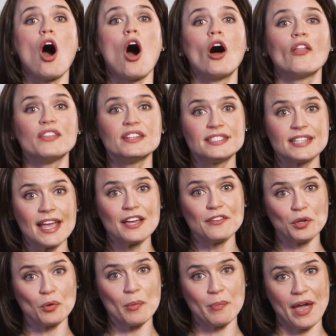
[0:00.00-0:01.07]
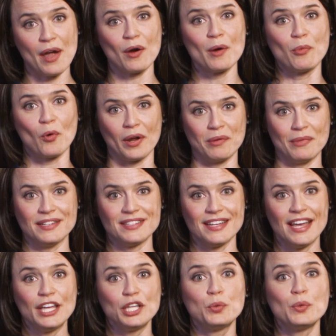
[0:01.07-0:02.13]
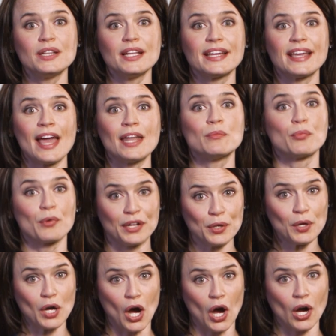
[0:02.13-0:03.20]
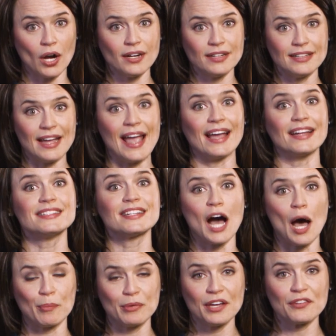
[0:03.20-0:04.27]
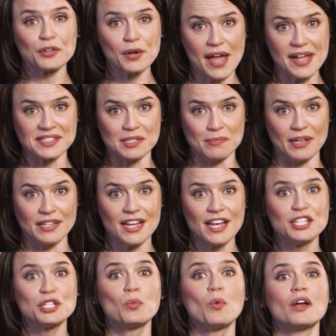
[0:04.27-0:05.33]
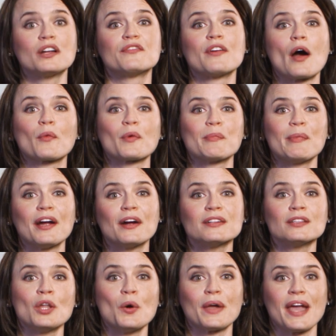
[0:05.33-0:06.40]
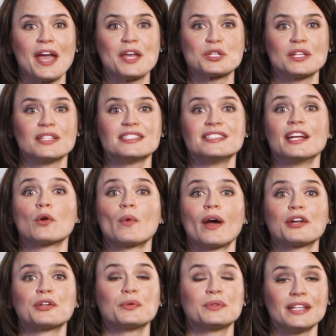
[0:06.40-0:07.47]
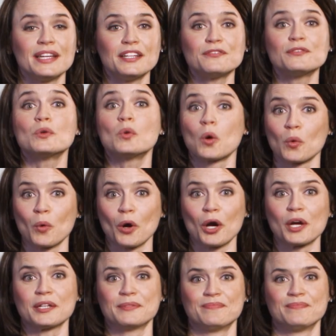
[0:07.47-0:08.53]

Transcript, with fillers: On the day of your repair appointment, you will again bring your car and a copy of your estimate to one of our repair locations near where you live or work.